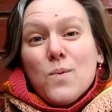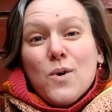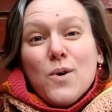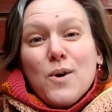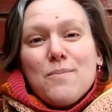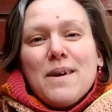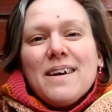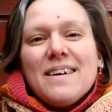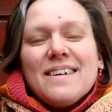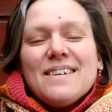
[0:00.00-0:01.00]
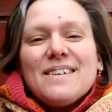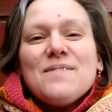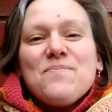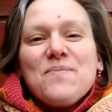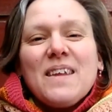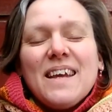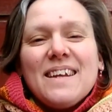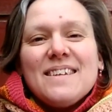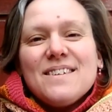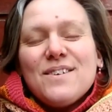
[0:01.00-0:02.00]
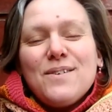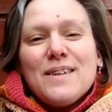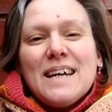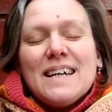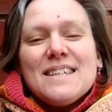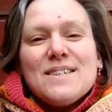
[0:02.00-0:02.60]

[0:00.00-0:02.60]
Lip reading: warm and all that.